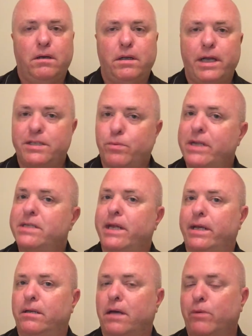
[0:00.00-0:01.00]
Next
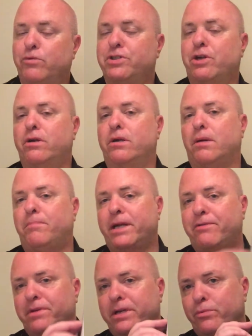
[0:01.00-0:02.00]
Wednesday, I will start a buddy
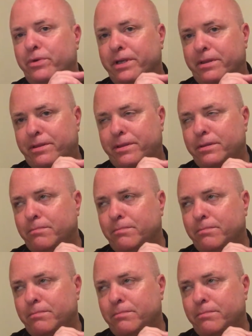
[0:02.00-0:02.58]
read with